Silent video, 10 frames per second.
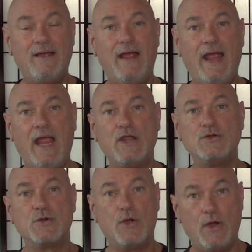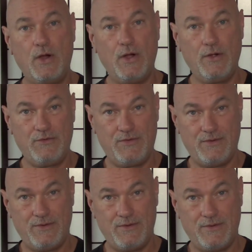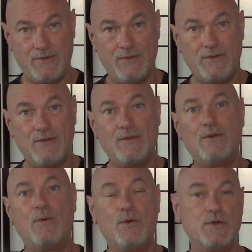and your heart, or